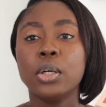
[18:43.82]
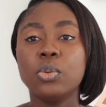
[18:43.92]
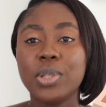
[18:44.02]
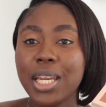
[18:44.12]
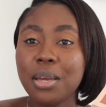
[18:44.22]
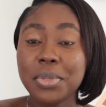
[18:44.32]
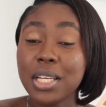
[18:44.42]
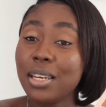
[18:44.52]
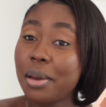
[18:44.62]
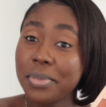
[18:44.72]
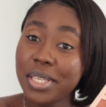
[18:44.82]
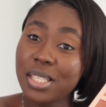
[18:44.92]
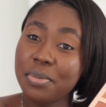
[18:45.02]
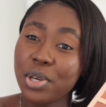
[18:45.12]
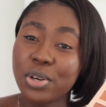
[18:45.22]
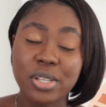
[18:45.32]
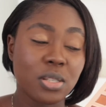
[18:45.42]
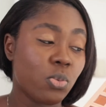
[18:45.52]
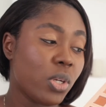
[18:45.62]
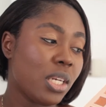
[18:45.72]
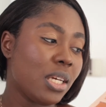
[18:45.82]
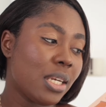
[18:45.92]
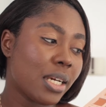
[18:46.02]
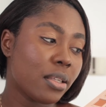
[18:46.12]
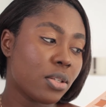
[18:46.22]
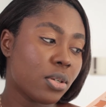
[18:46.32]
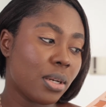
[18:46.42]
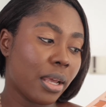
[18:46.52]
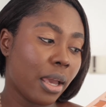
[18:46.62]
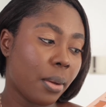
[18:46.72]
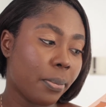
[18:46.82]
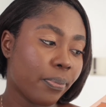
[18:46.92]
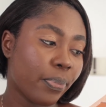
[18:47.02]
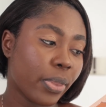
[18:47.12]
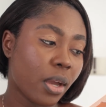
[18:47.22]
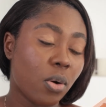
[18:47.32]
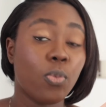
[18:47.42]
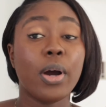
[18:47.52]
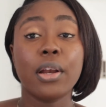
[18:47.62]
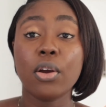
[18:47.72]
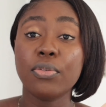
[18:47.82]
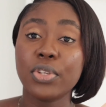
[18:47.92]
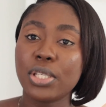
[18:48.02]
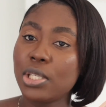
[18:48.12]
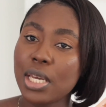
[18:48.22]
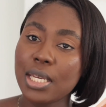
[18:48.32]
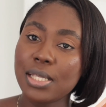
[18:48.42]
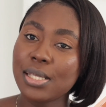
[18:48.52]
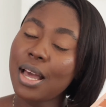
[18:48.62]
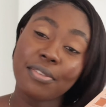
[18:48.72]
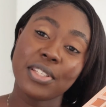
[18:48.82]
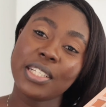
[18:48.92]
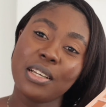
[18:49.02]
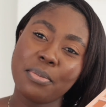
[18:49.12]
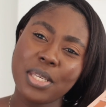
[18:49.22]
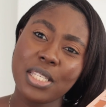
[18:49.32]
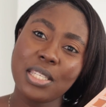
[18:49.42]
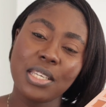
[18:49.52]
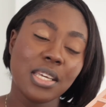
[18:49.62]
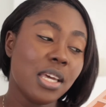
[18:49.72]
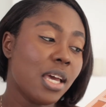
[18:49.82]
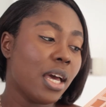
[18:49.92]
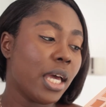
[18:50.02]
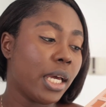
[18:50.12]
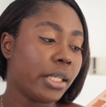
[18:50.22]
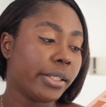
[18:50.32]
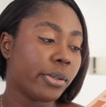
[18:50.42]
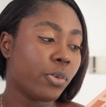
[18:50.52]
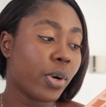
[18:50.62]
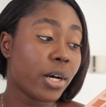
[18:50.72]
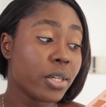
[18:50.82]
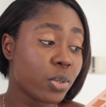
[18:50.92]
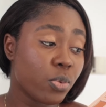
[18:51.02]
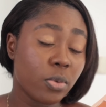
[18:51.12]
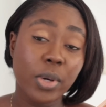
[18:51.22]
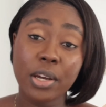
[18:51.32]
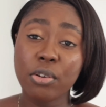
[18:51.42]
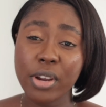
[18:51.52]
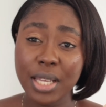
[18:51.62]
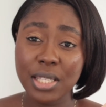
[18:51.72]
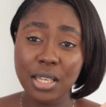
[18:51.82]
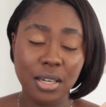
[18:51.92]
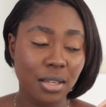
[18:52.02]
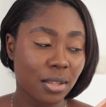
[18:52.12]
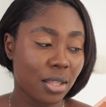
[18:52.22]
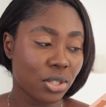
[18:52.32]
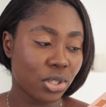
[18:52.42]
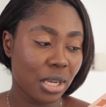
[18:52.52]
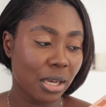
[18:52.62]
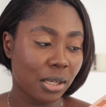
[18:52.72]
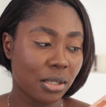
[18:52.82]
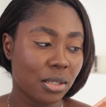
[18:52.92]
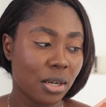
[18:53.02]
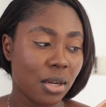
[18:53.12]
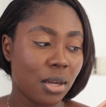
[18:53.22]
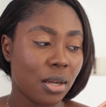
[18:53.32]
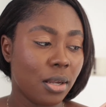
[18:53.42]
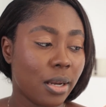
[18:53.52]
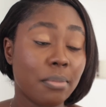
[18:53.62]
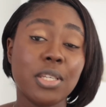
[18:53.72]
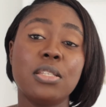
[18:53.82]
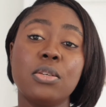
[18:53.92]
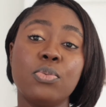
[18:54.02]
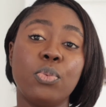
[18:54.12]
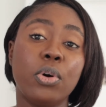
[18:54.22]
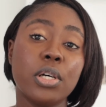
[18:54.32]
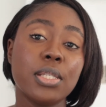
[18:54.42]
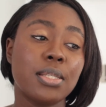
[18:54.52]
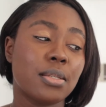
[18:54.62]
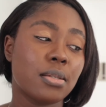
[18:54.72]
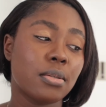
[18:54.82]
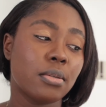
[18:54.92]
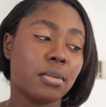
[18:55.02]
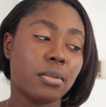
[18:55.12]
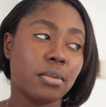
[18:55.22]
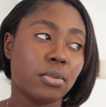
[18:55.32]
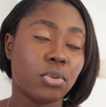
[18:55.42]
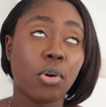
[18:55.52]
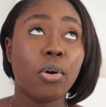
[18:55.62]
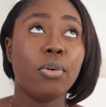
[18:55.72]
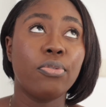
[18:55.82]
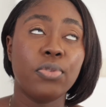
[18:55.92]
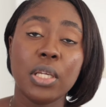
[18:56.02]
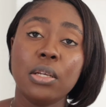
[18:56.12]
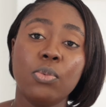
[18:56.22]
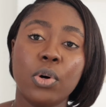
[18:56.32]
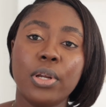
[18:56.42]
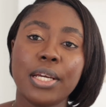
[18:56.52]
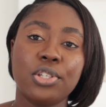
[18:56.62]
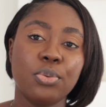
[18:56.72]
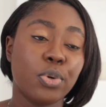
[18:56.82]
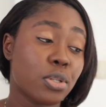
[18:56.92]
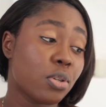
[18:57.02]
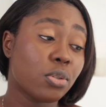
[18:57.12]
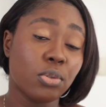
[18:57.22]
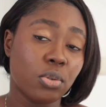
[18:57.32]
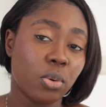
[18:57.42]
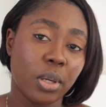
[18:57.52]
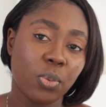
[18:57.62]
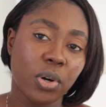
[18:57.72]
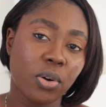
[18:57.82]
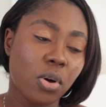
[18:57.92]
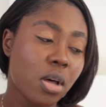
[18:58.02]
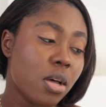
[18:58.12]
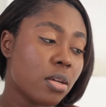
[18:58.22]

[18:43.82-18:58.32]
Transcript: We named it Lamisi because we needed to name one of the shades after Lamisi. And whilst we were creating the shade, Lamisi was not feeling well, like she was not doing well.